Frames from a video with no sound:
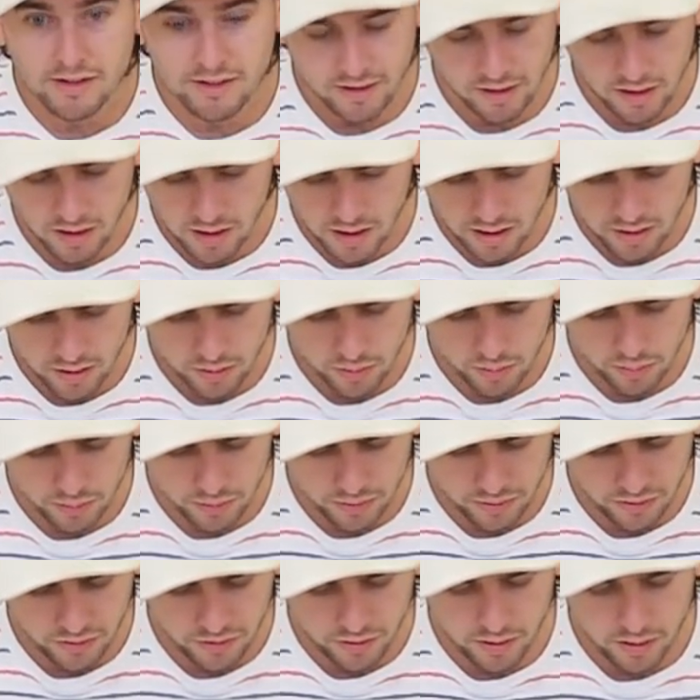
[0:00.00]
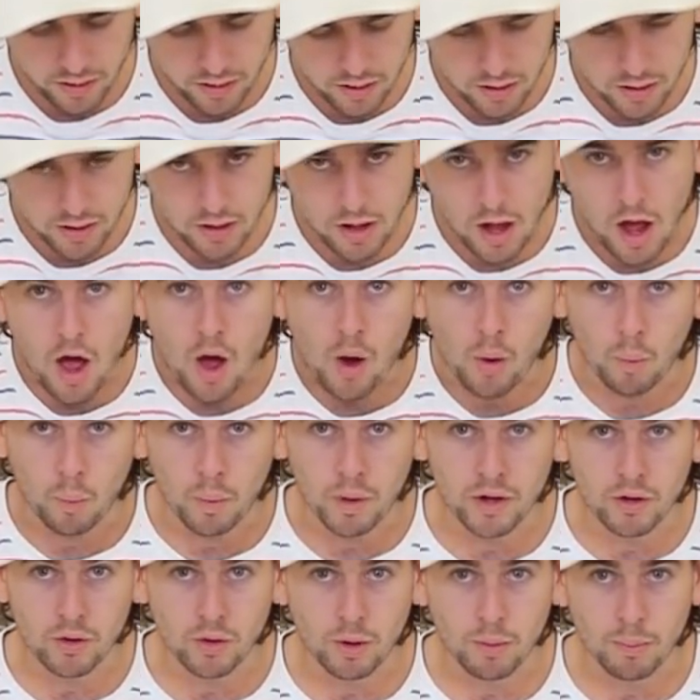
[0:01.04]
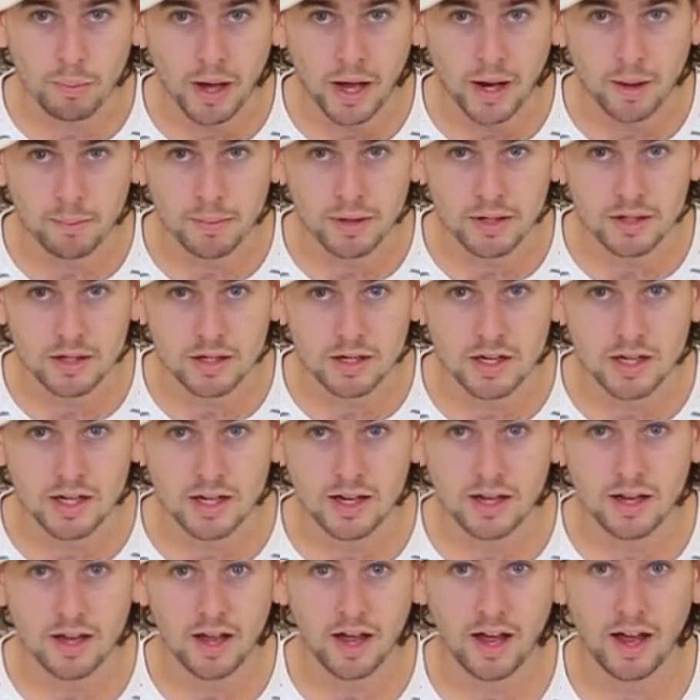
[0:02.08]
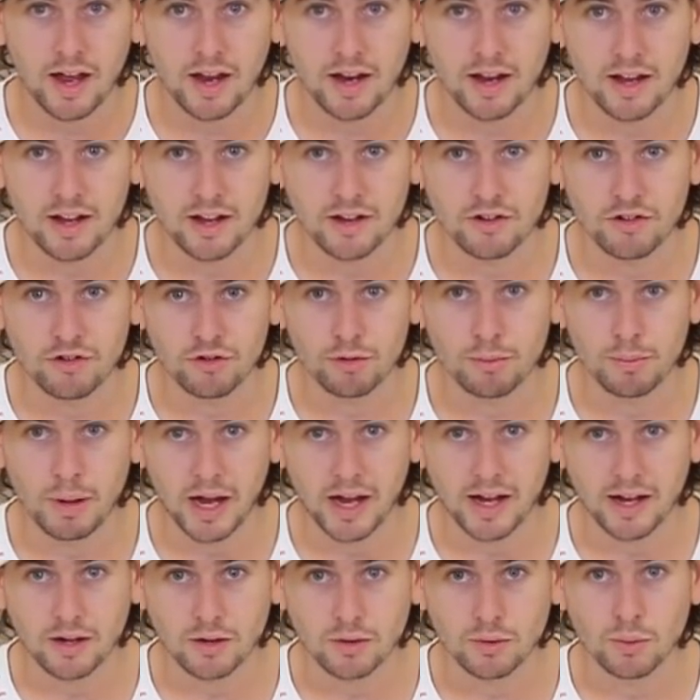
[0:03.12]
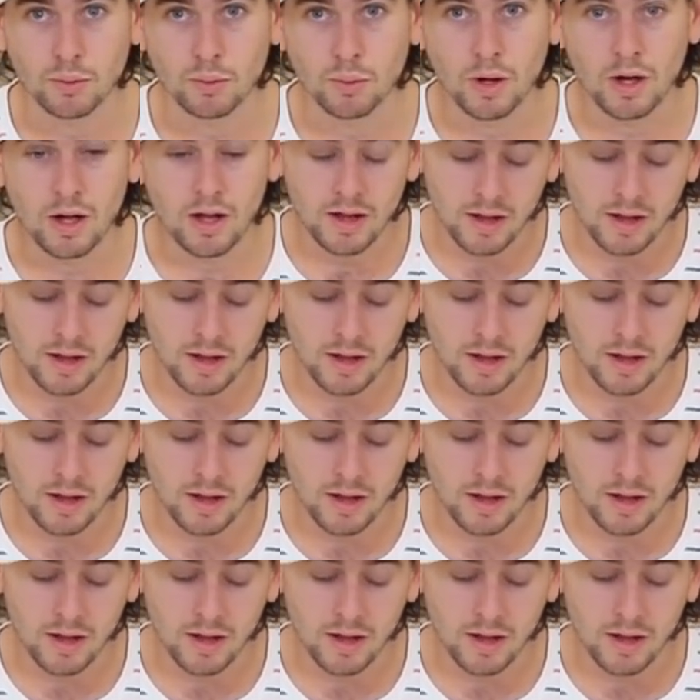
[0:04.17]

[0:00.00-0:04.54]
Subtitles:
styles, wheel compatibility, and head tube angle.